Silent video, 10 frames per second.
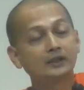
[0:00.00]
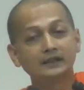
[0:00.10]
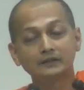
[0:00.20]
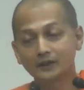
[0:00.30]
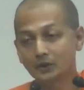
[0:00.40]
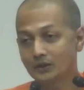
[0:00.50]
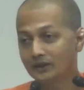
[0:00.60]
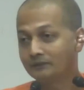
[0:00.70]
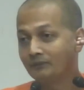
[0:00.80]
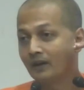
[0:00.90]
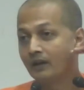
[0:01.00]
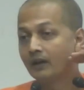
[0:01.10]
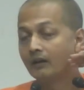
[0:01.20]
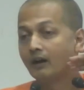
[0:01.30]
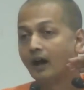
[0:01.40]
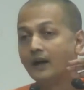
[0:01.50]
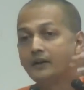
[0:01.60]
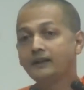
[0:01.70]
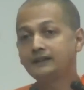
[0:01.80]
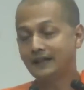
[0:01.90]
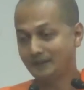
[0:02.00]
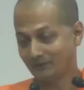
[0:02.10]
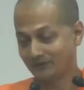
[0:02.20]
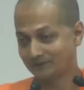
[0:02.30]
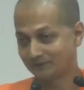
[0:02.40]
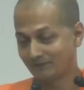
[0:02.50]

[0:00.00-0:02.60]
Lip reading: Gandharva loka, 100 times,